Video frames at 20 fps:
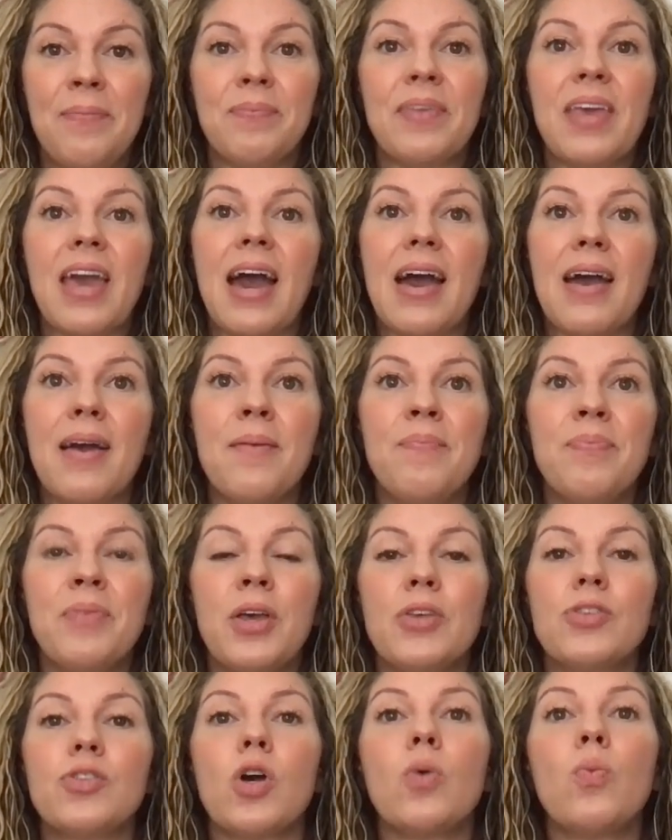
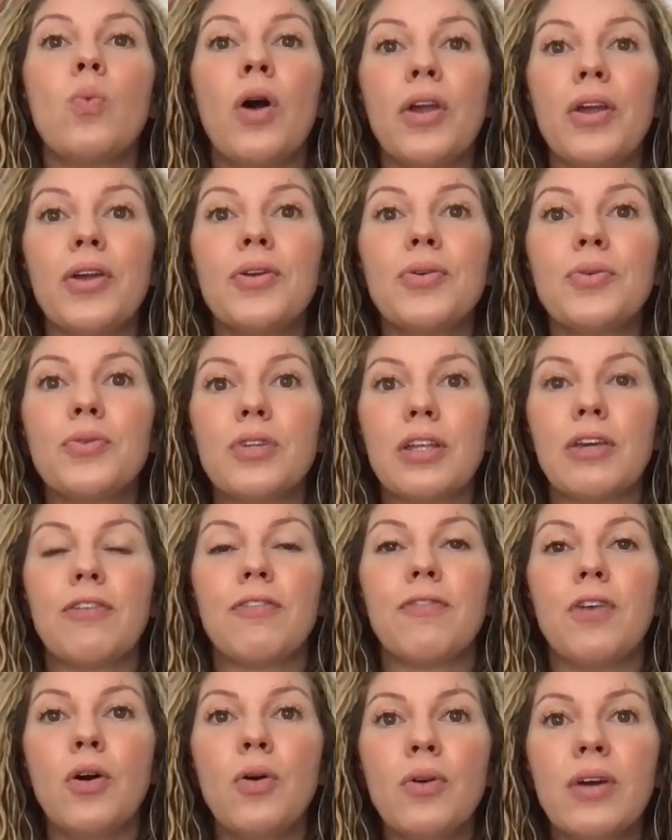Okay. So I want you to really
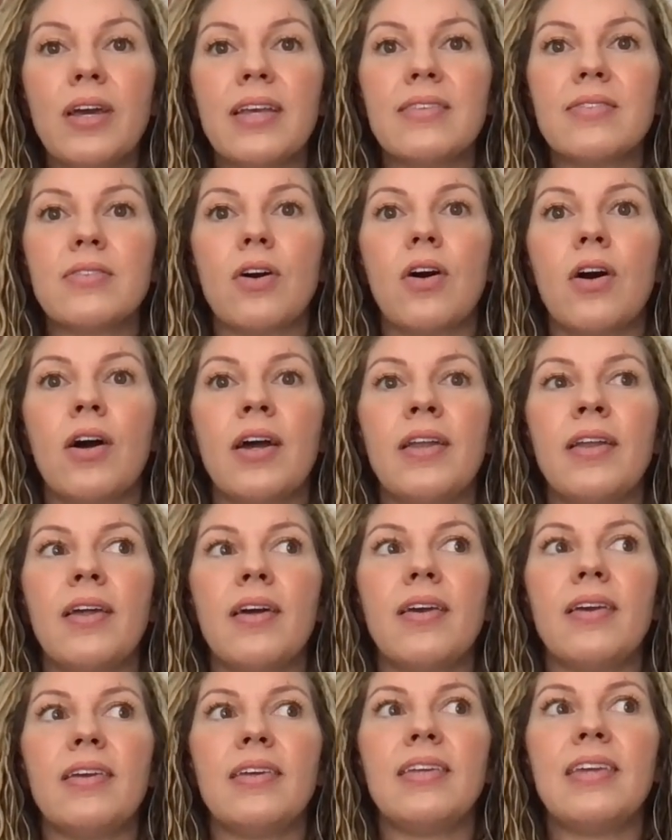focus on,
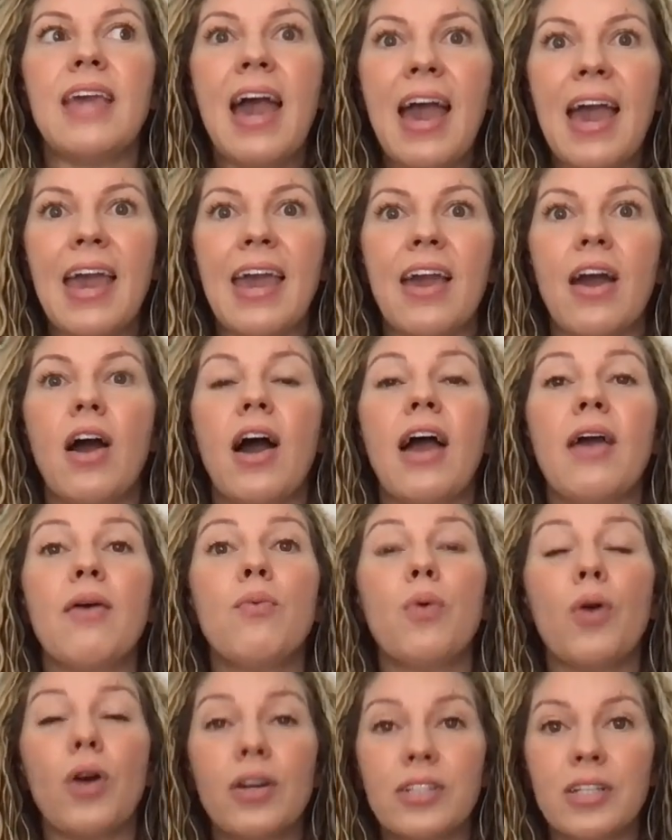yay, I
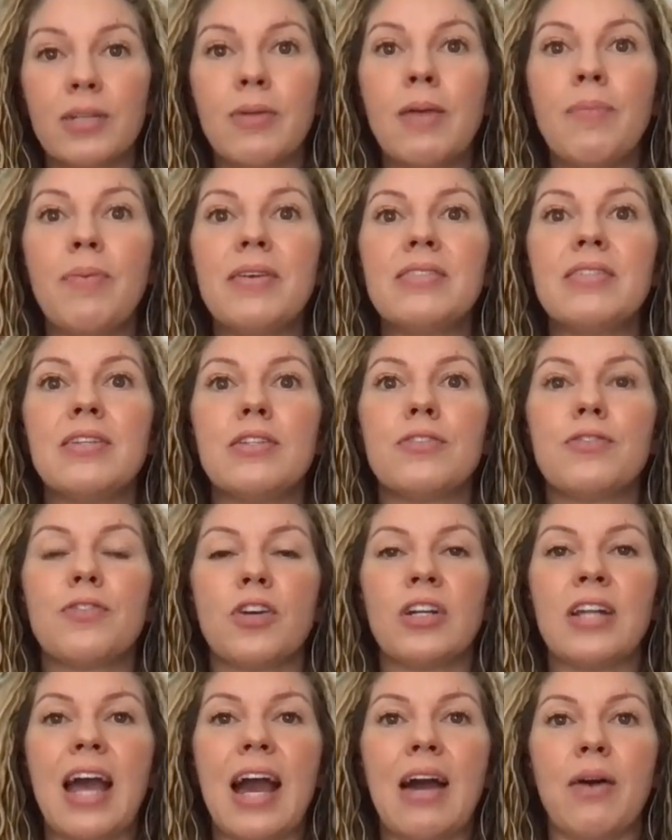worked on my business
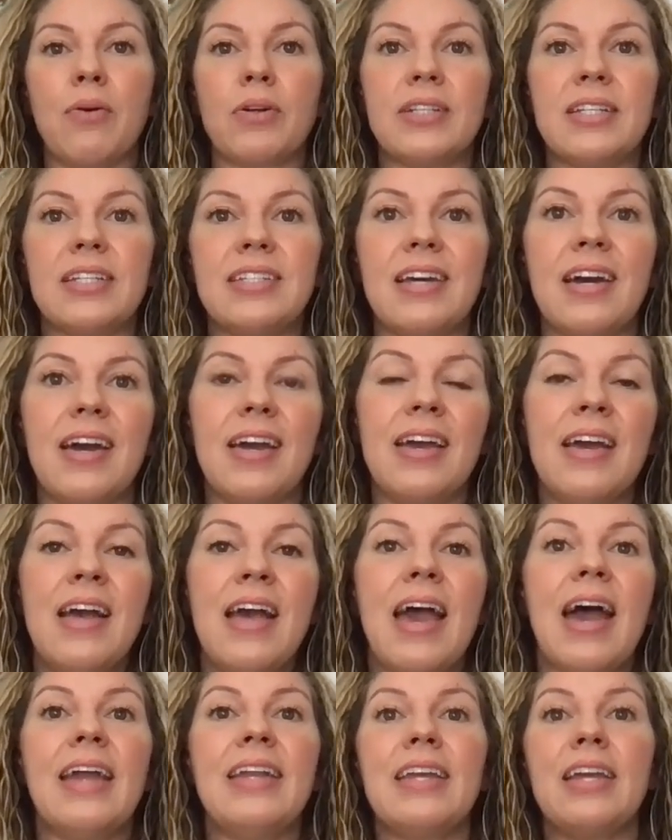for an hour today,
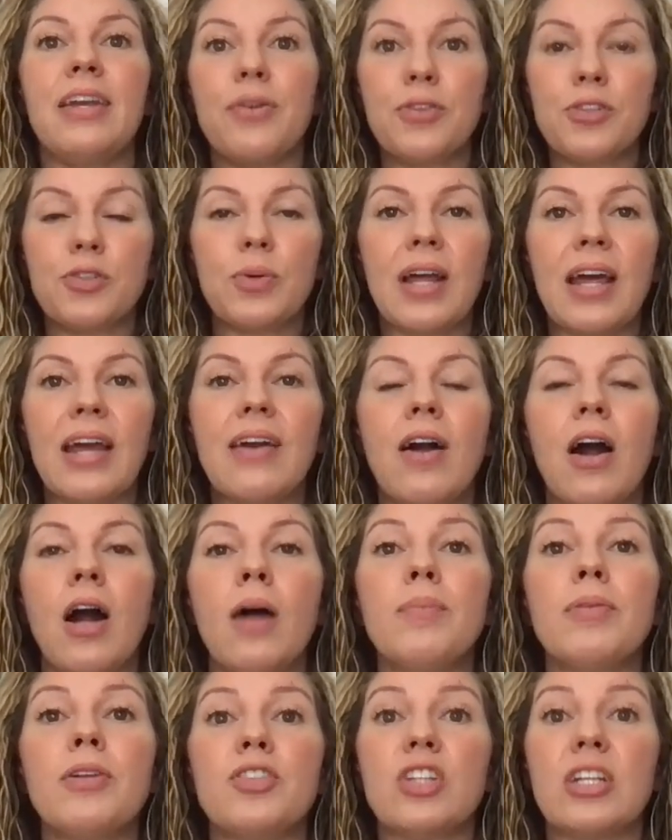and here's what I
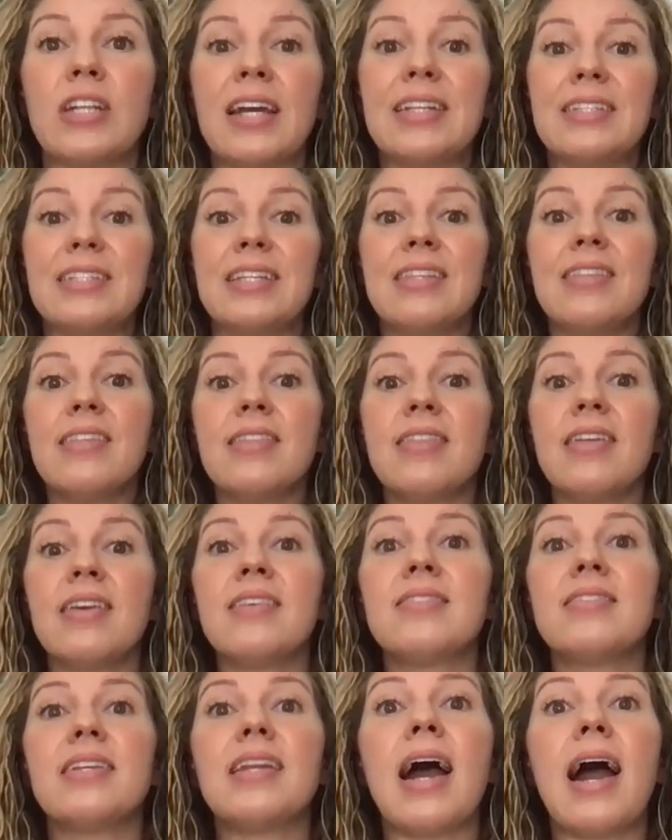accomplished. And I did the
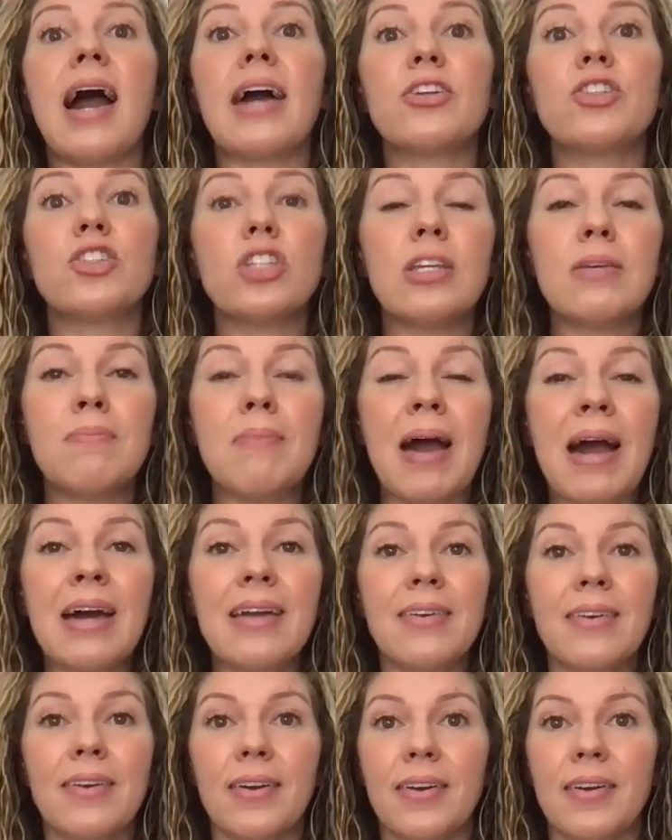things that actually
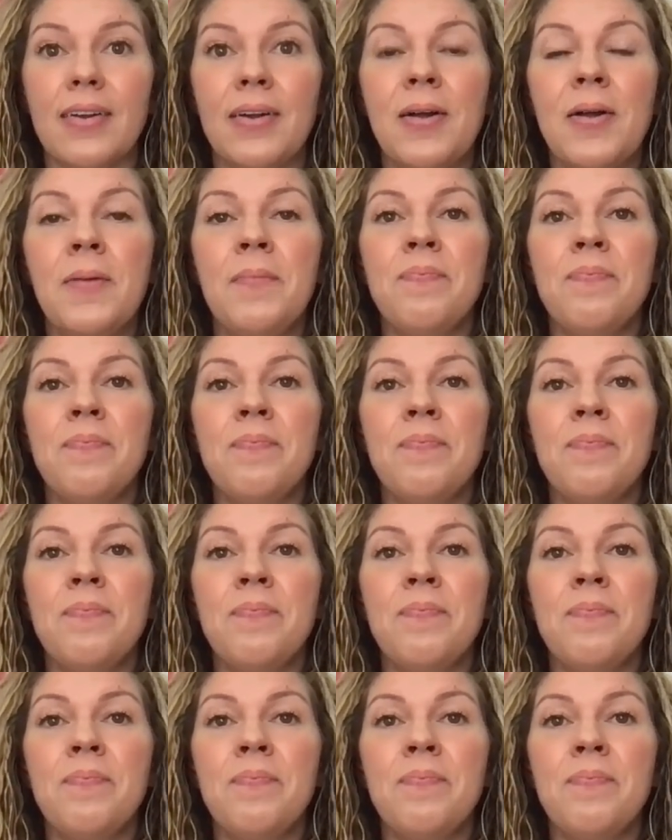mattered.